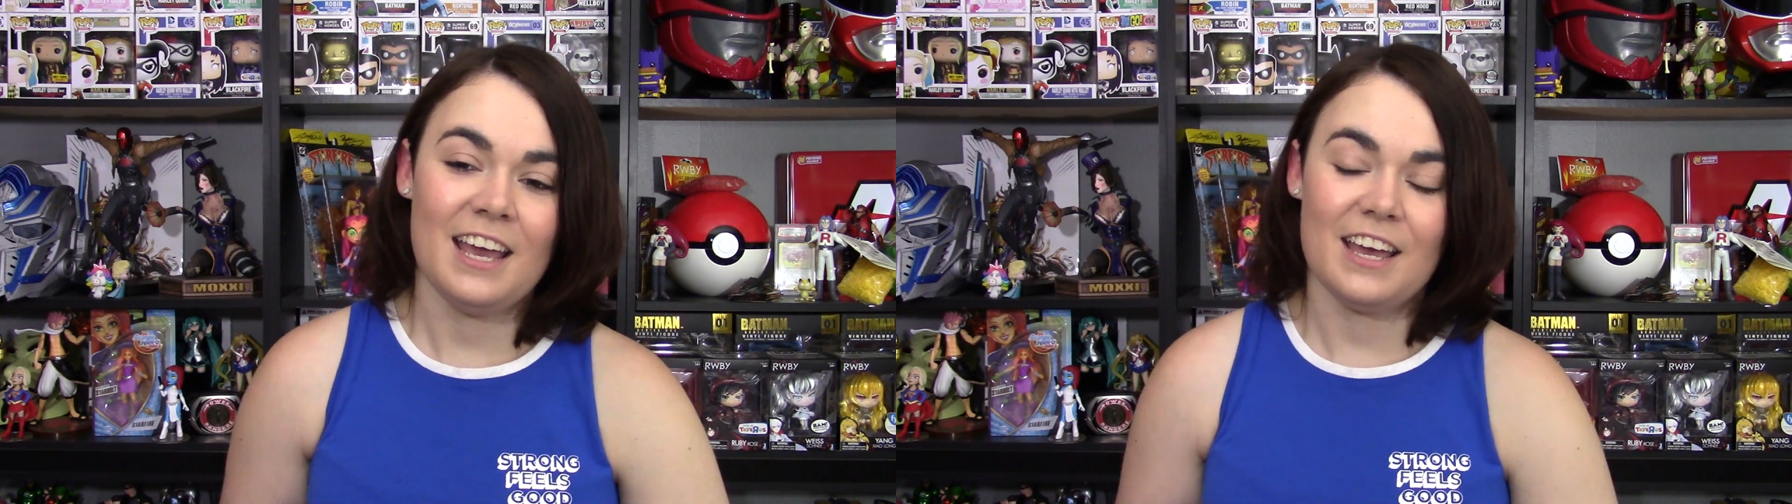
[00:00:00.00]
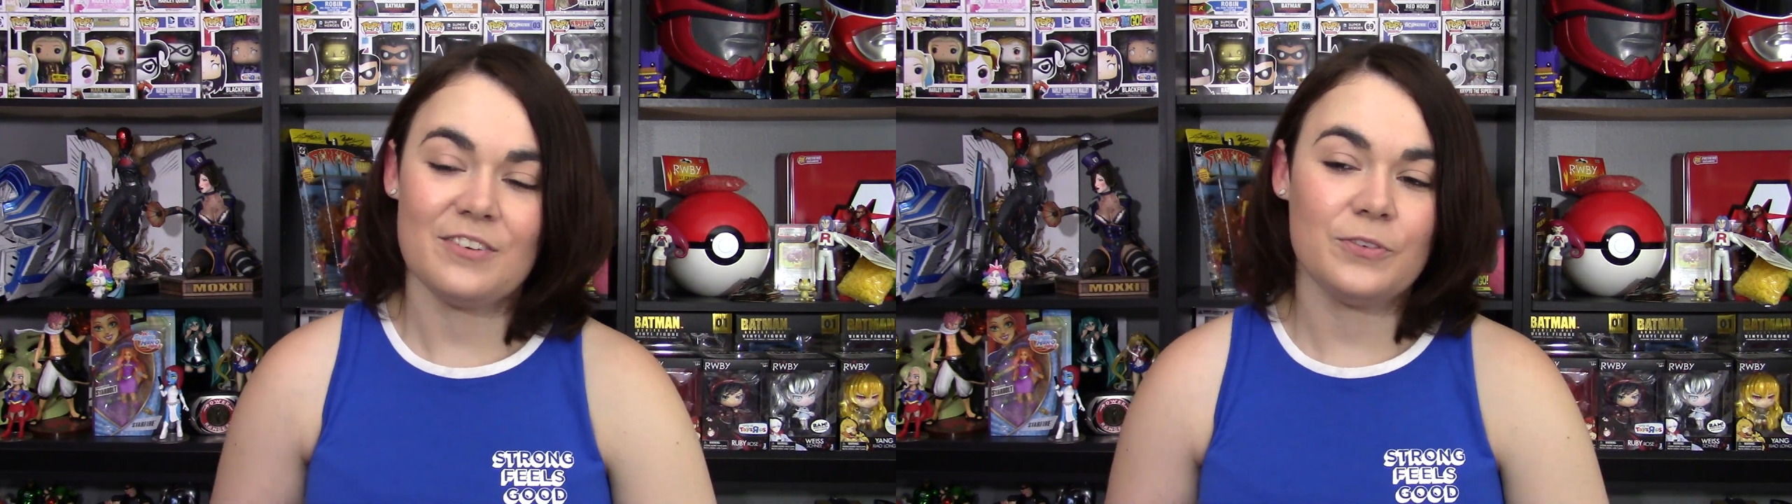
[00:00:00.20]

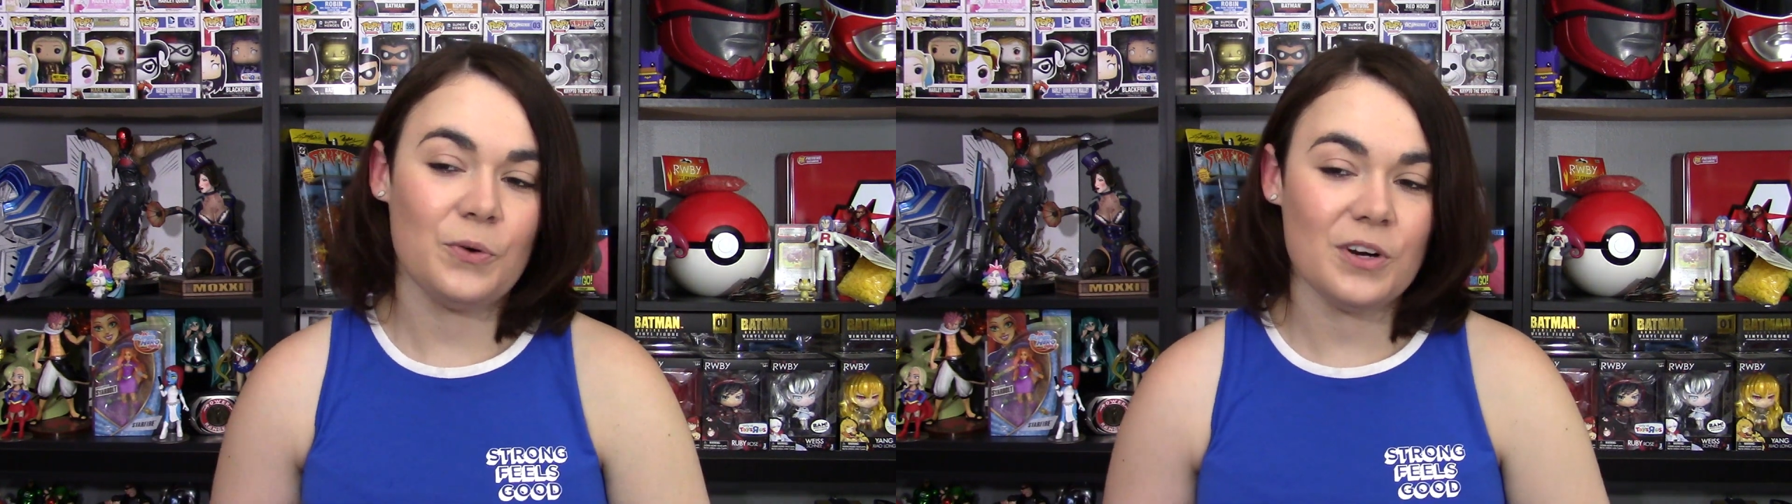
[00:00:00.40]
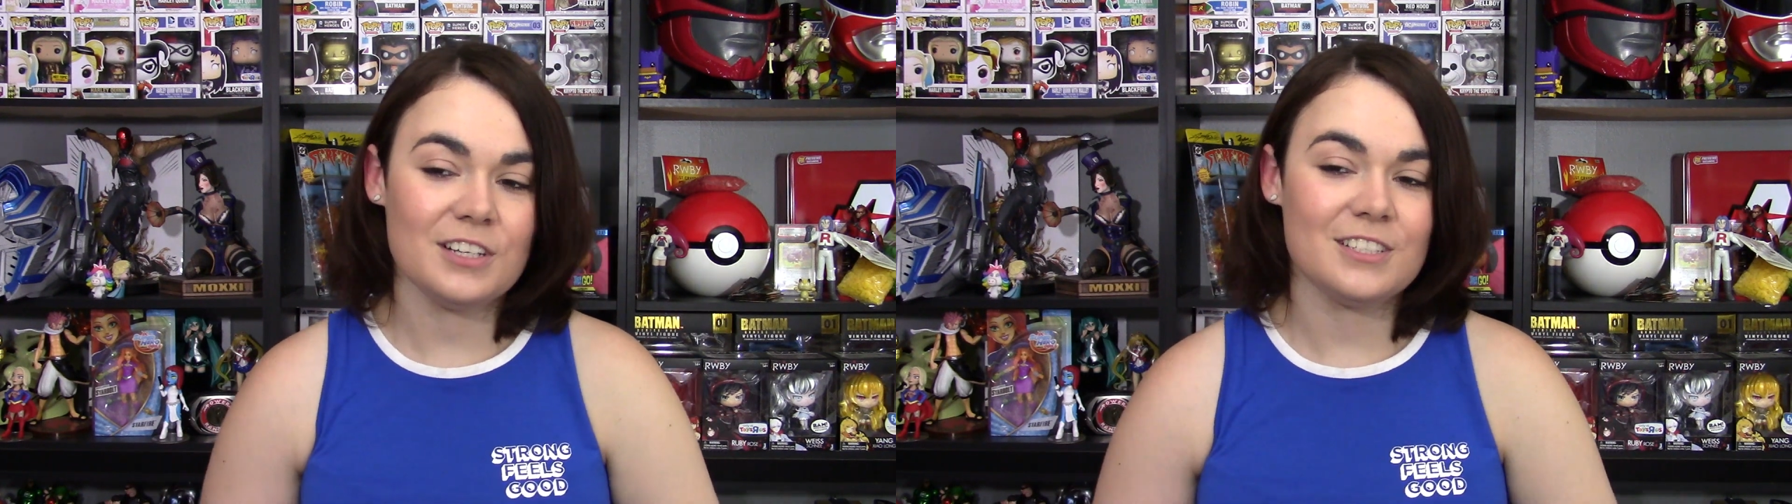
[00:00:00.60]
and of
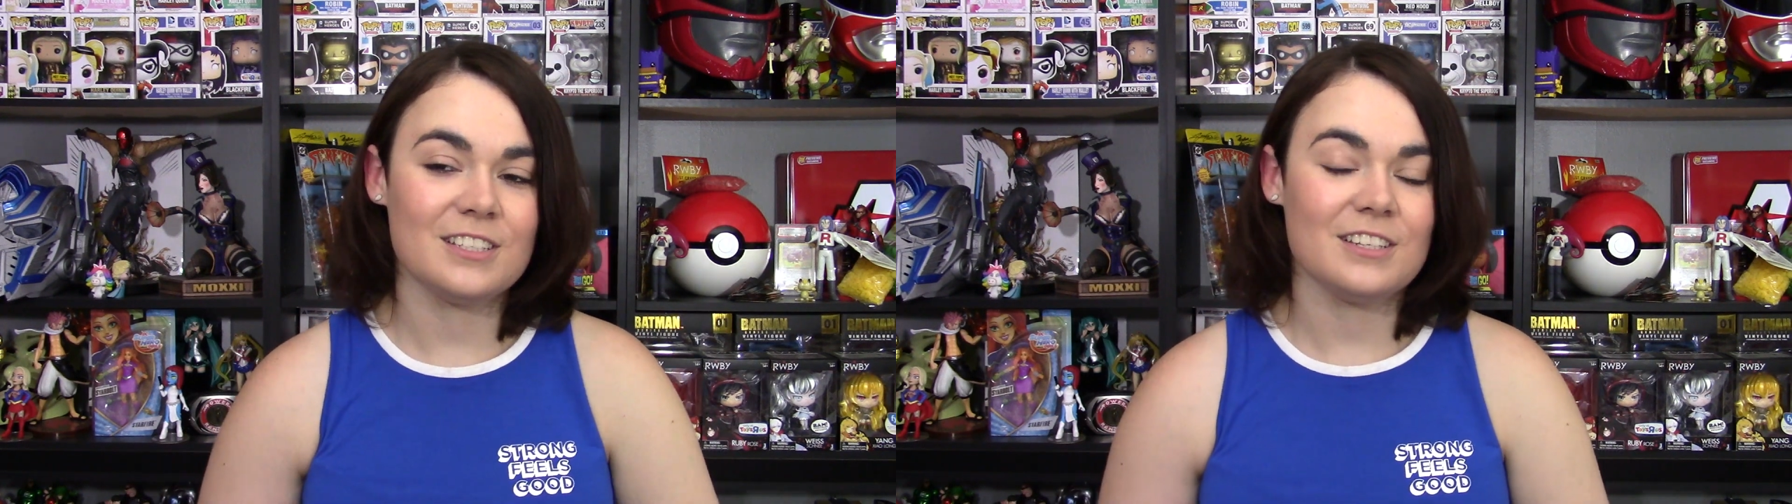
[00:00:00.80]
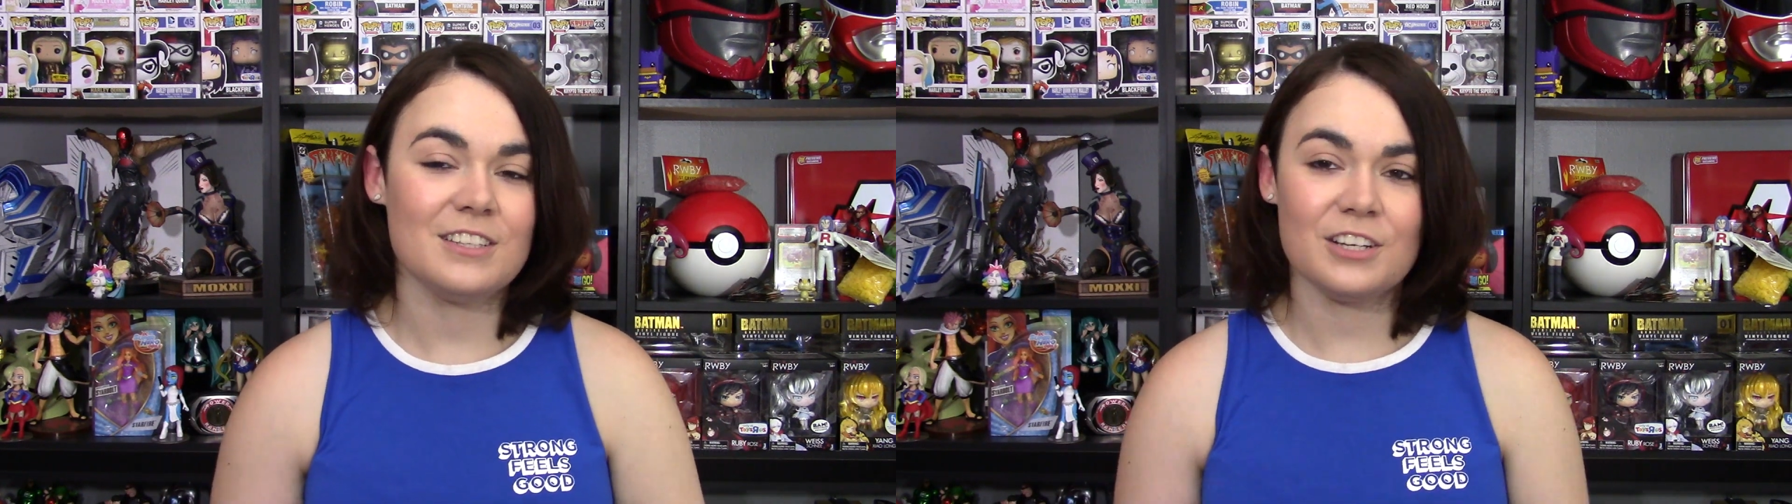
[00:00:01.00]

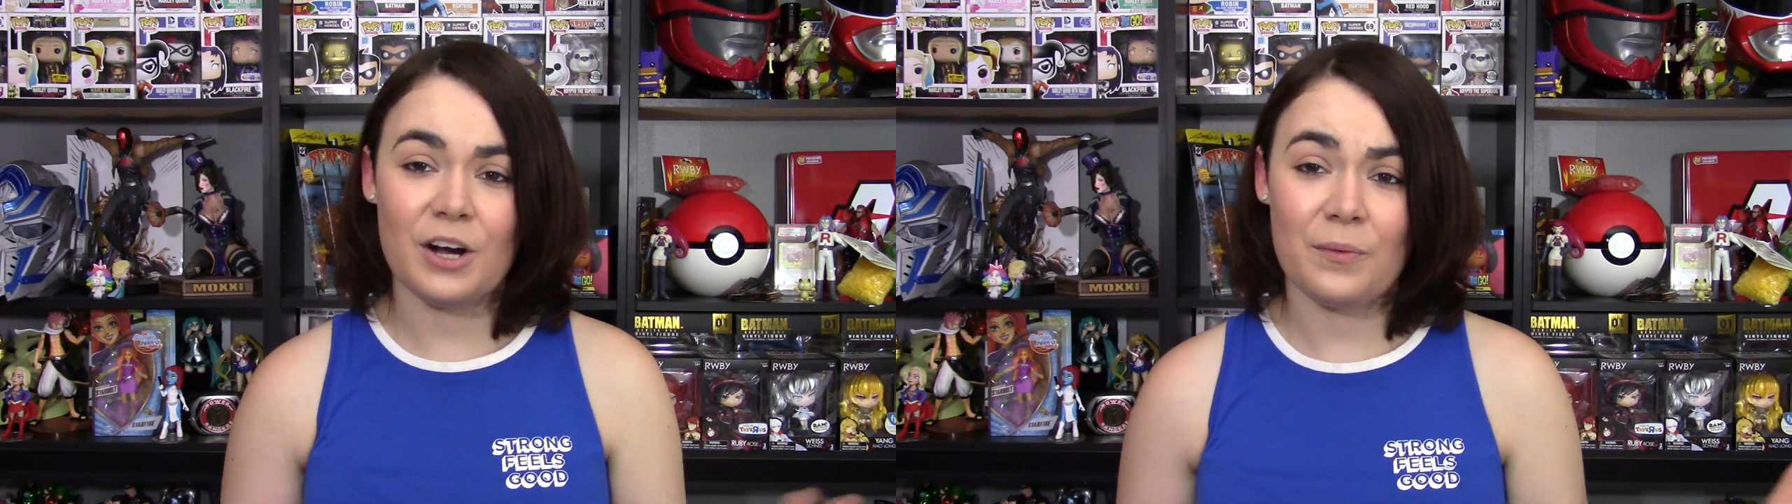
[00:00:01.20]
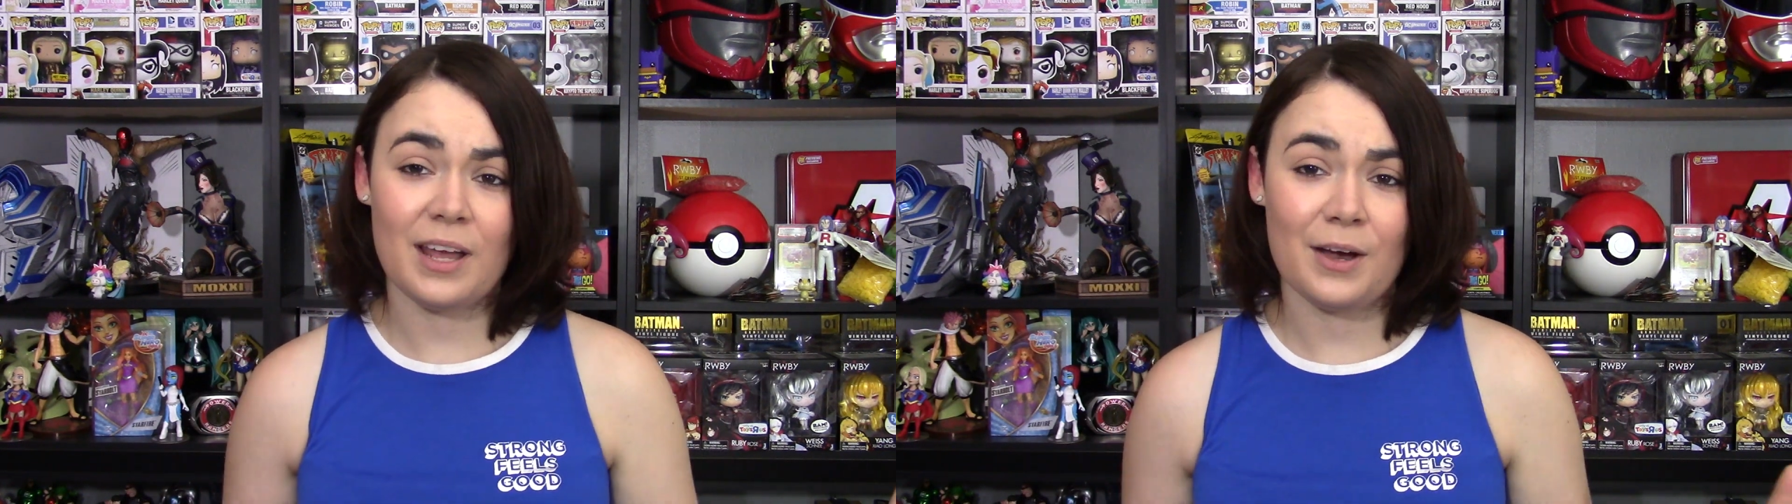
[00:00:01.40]
course, they're going